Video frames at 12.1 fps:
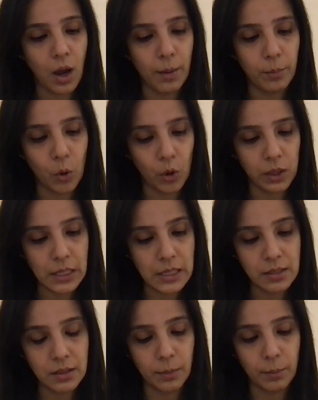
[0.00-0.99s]
our
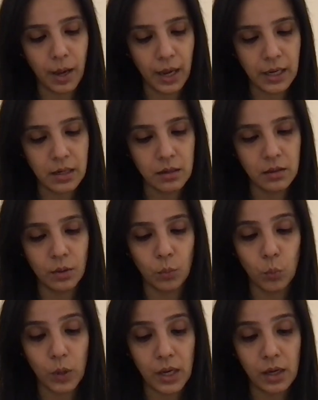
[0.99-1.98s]
bodies, the mind, the
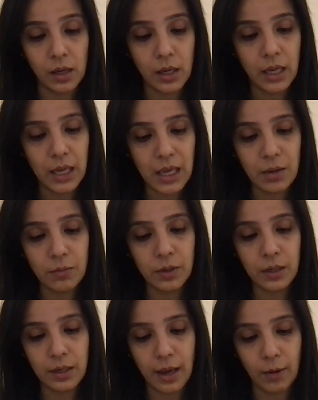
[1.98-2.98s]
will,
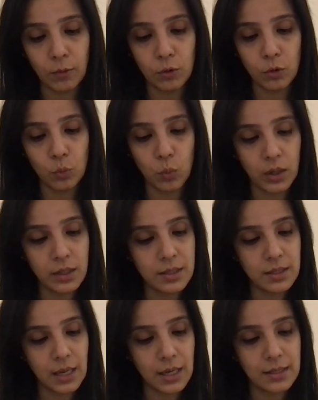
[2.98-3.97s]
even down to what
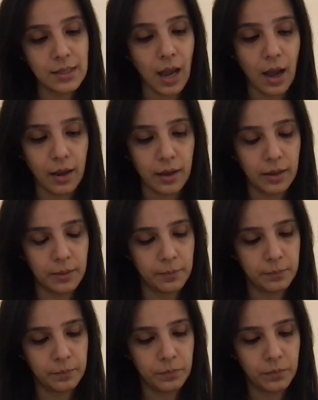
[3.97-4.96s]
says
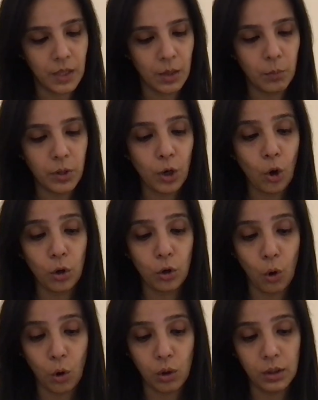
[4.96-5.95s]
I.
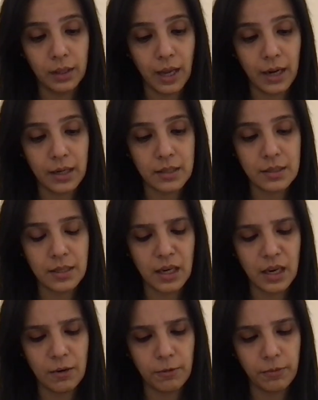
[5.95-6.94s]
Beyond all that is the
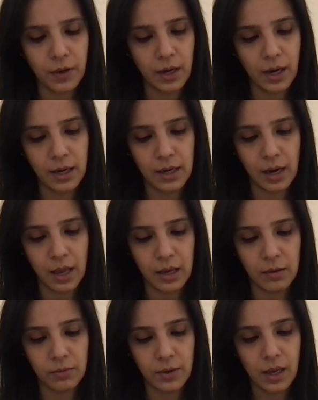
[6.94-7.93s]
infinite
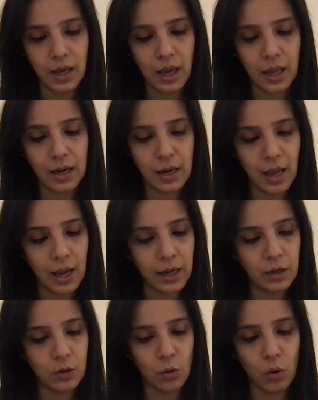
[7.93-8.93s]
life and
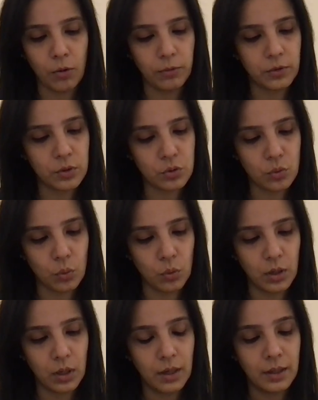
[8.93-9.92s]
light of the
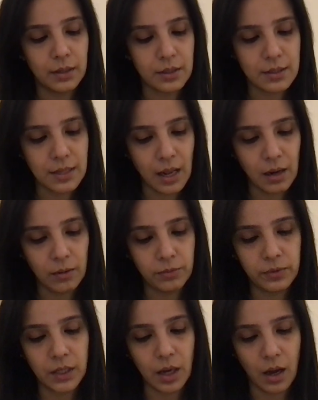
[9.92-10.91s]
soul, the self,
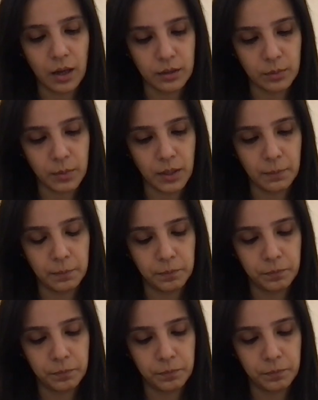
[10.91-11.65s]
the Atma.